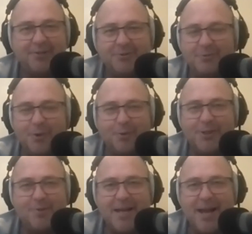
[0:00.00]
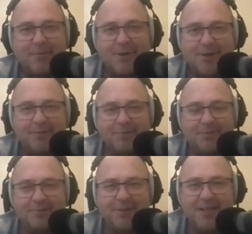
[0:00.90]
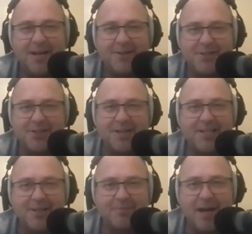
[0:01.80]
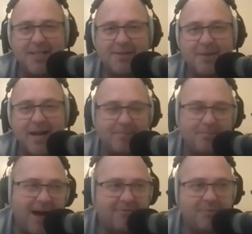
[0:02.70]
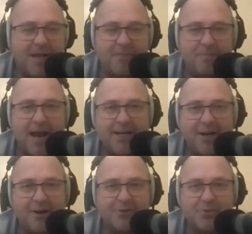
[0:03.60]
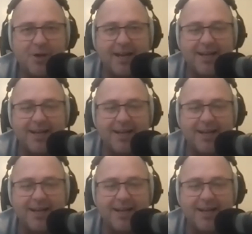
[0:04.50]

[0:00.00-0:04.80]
What would you be able to, sledge your mates about apart from their bad golf swing?